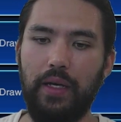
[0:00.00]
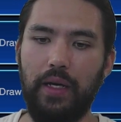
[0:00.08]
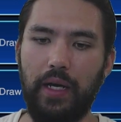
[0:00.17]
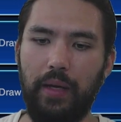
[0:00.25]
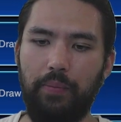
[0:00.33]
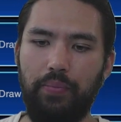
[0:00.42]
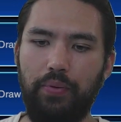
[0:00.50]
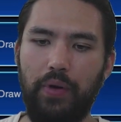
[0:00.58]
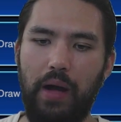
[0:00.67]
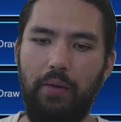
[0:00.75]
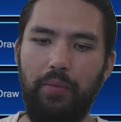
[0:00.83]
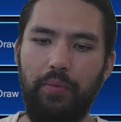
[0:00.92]
I
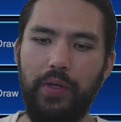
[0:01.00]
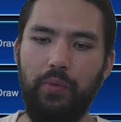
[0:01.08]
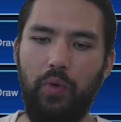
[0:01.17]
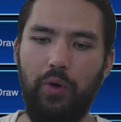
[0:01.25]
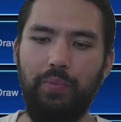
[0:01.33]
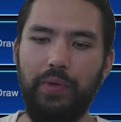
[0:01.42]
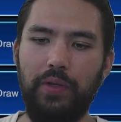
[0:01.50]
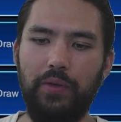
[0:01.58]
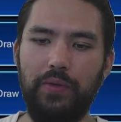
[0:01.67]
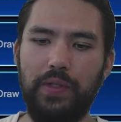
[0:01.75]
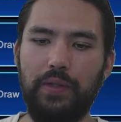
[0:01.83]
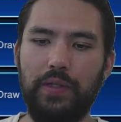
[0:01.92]
probably won't be
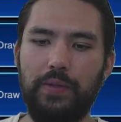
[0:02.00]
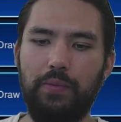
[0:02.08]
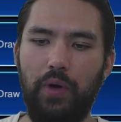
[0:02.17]
using this